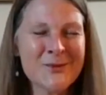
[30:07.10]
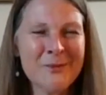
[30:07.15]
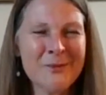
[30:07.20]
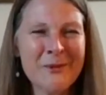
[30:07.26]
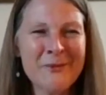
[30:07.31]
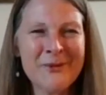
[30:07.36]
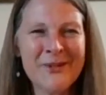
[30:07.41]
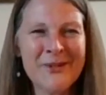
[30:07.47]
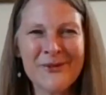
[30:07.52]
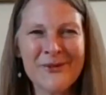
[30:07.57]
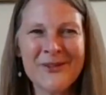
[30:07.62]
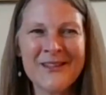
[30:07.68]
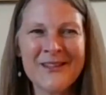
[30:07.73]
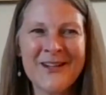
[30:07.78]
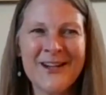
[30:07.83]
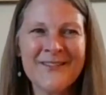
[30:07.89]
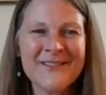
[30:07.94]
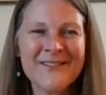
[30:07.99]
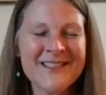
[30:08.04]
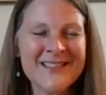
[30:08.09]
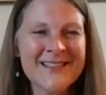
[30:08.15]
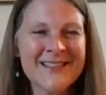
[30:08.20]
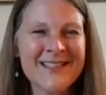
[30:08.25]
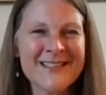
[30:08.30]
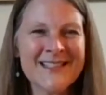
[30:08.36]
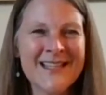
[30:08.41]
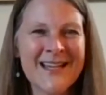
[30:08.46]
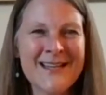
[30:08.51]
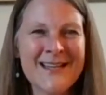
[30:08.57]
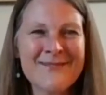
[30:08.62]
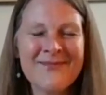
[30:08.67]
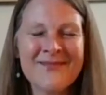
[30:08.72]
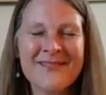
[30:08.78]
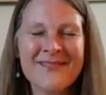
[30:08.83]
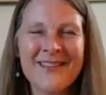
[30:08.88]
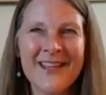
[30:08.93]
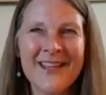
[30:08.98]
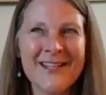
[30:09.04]
people that were in the office at that time,
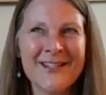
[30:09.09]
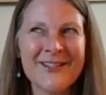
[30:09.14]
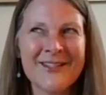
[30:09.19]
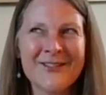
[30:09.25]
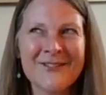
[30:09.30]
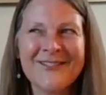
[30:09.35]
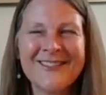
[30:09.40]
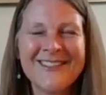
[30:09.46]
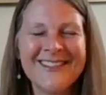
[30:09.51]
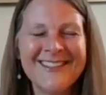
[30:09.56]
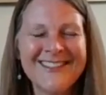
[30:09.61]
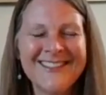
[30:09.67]
thank you.